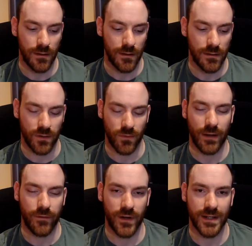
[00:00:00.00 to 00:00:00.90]
So when I
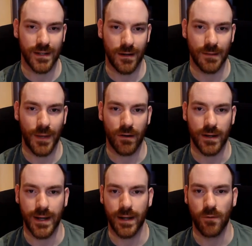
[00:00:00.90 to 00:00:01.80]
first heard about the
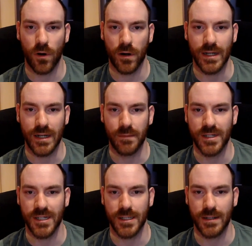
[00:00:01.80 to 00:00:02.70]
King, Warrior,
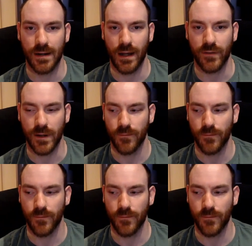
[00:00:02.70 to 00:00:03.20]
Magician and Lover,